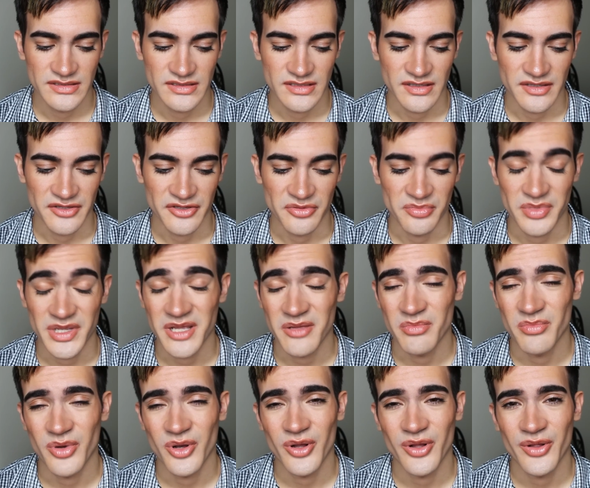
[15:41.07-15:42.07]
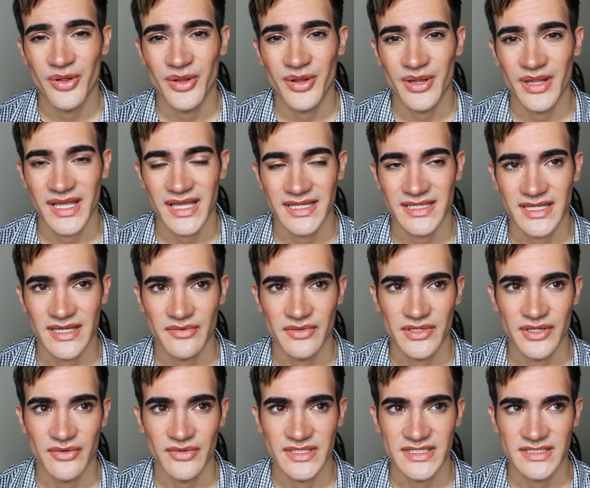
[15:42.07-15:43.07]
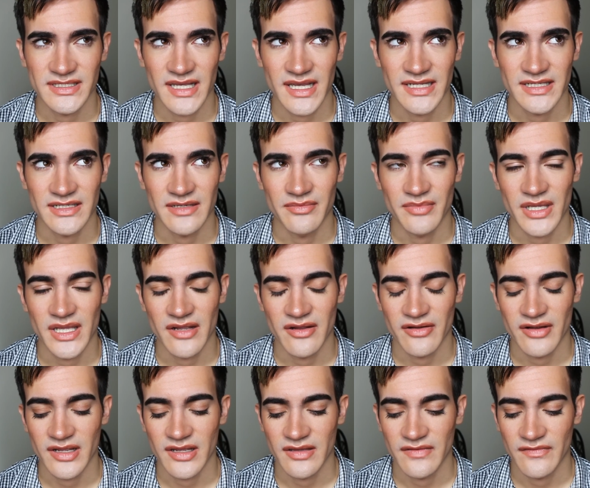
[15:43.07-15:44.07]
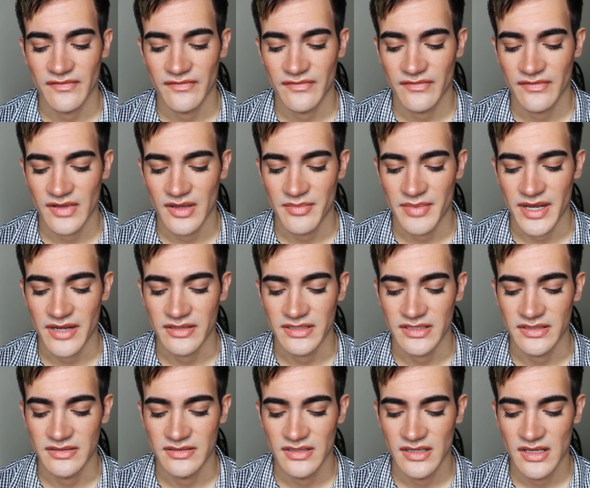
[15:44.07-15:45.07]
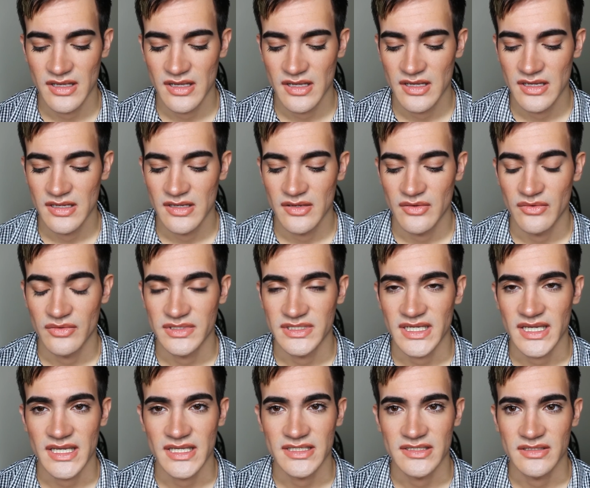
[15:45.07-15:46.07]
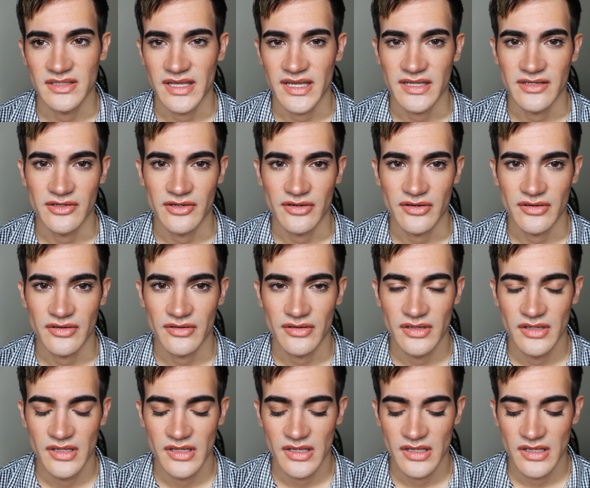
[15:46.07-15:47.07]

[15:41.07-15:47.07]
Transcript: to other people, and I would always end up hearing about it days later,